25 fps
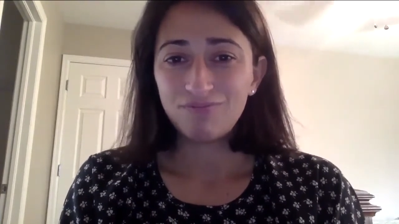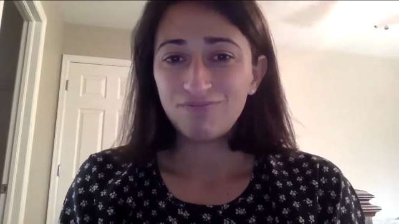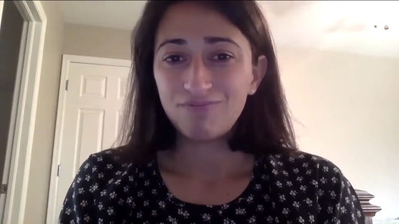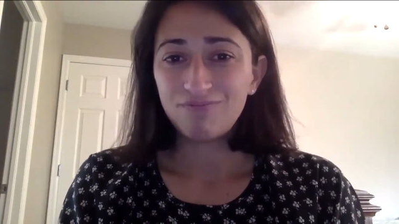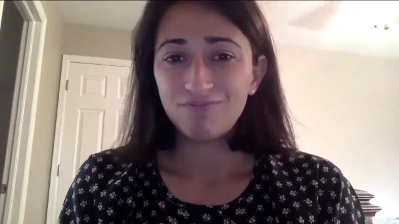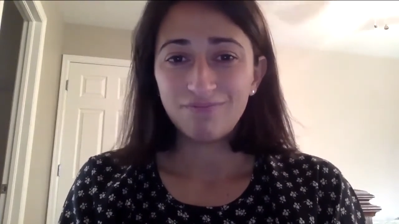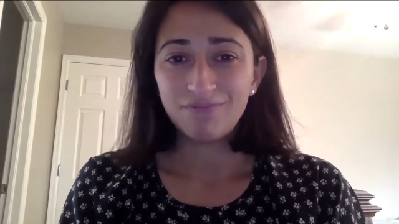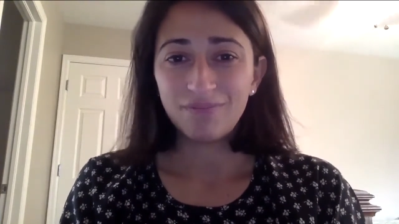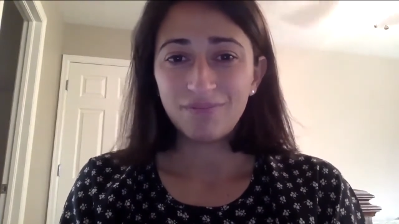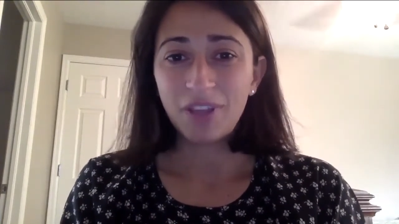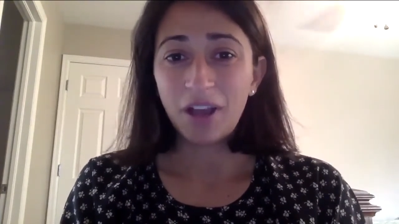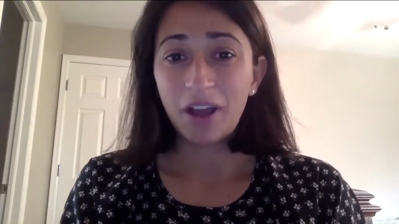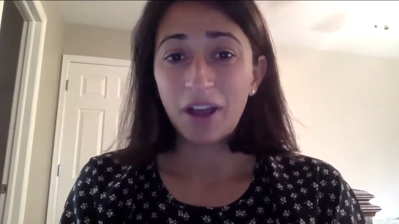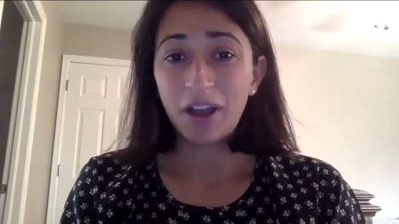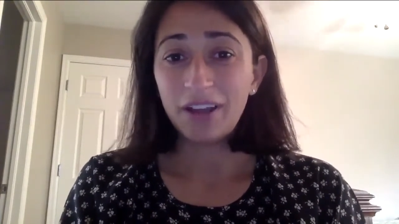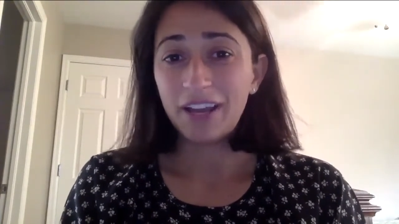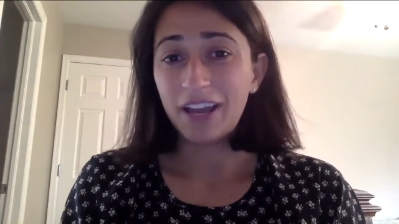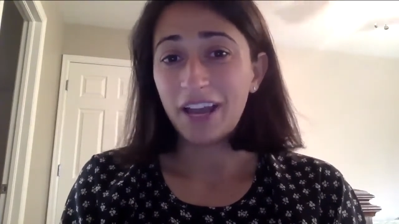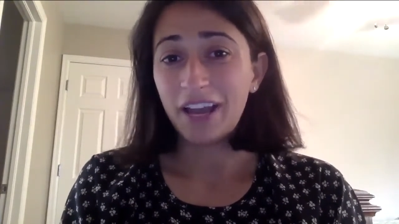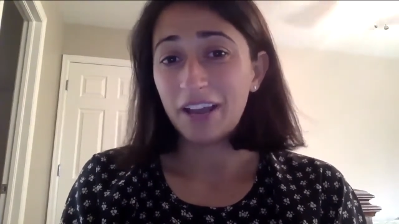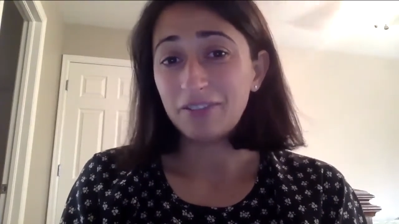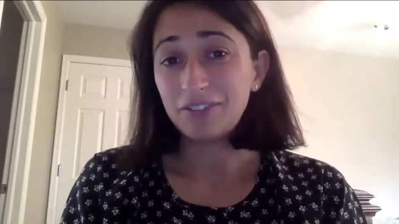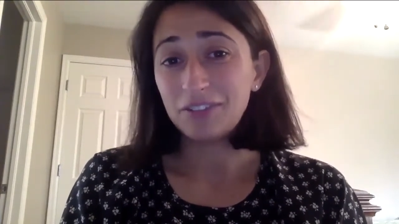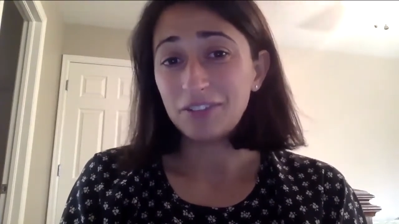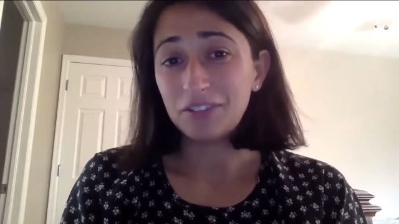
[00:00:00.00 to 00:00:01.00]
not have
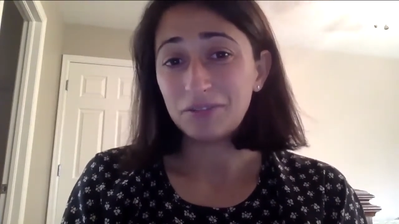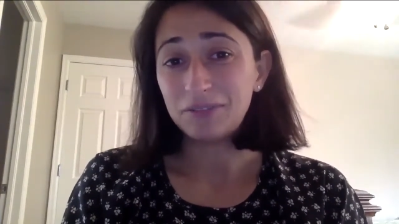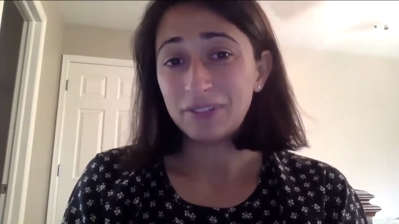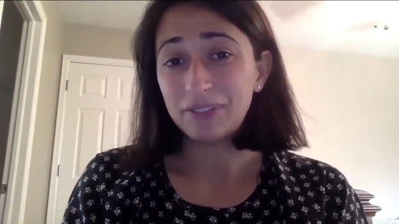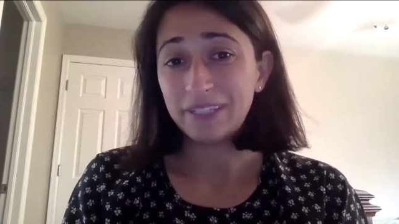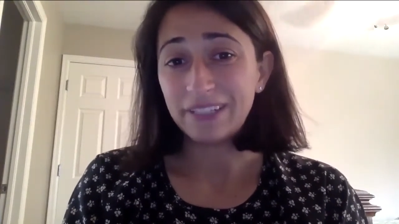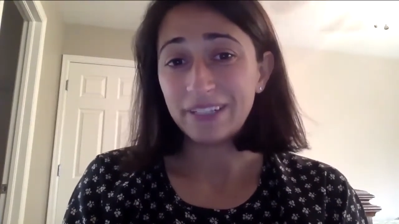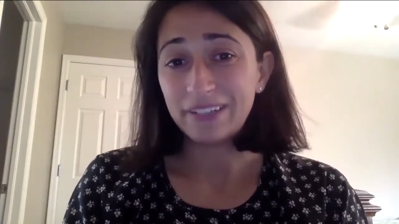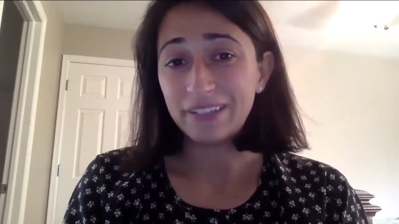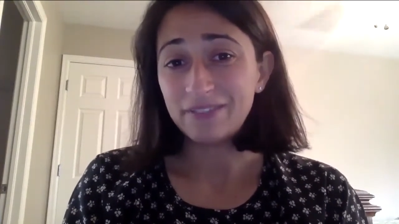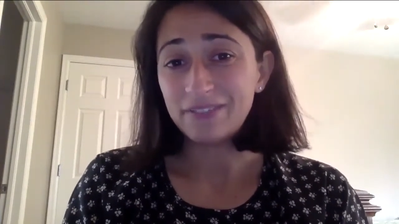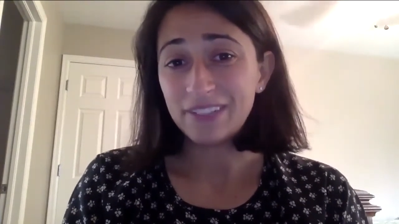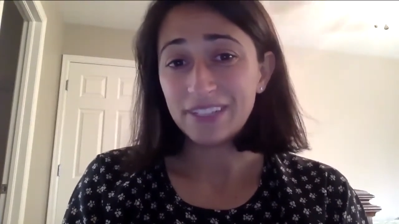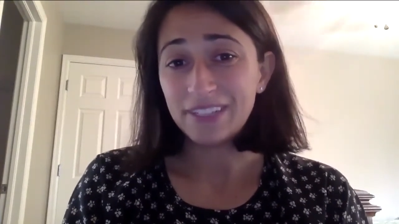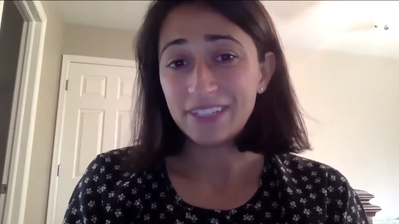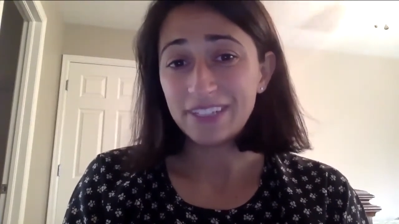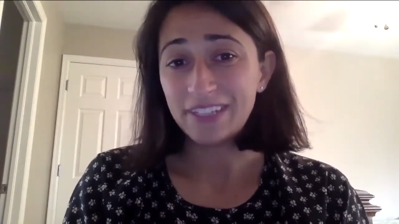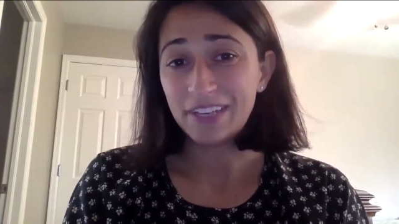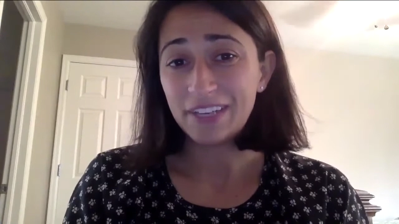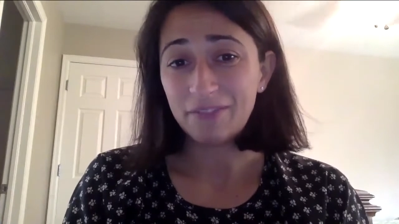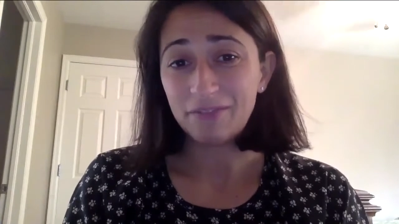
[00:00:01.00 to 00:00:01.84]
to relive this every